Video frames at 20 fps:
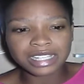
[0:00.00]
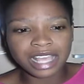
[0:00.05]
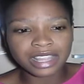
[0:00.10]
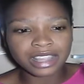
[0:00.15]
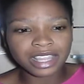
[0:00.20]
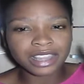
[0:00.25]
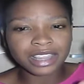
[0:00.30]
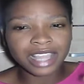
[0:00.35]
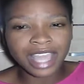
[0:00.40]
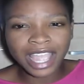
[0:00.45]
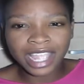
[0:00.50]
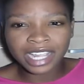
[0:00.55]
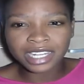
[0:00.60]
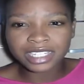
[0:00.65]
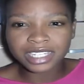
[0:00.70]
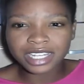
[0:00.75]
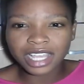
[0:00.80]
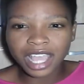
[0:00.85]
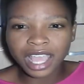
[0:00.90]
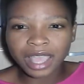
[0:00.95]
I think the
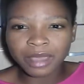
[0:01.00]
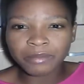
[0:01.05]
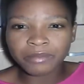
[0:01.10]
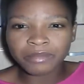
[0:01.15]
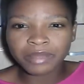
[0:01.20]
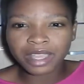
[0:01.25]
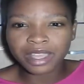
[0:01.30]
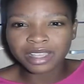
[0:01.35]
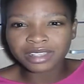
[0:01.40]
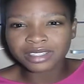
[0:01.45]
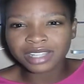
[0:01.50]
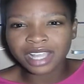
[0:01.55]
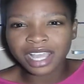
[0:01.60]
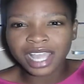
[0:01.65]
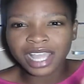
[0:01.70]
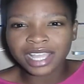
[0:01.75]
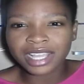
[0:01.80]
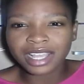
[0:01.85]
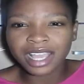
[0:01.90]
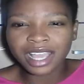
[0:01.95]
ATM is like
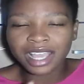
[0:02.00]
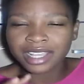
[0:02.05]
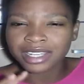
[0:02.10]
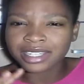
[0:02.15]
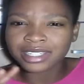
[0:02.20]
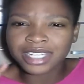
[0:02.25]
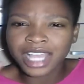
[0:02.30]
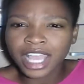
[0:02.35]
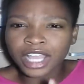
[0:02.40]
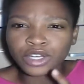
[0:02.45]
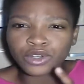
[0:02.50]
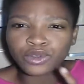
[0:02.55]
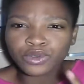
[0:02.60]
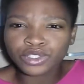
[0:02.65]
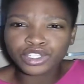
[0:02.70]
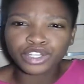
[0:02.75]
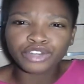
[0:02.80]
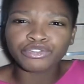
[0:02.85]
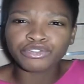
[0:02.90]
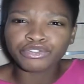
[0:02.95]
a
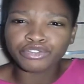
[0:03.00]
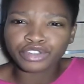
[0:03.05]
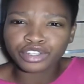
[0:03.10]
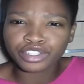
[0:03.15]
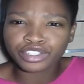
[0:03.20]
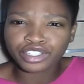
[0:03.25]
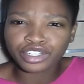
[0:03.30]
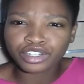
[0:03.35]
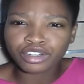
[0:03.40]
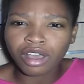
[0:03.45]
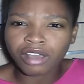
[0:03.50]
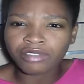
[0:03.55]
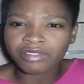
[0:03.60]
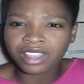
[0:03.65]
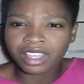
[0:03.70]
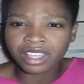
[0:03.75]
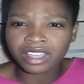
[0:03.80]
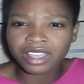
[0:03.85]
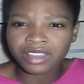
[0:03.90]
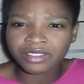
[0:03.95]
diluted version of
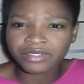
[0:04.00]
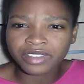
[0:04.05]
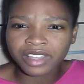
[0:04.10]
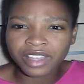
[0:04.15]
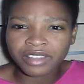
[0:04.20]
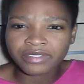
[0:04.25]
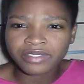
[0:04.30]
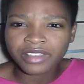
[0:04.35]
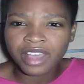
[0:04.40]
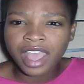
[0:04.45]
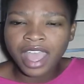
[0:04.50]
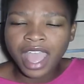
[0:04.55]
the EFF,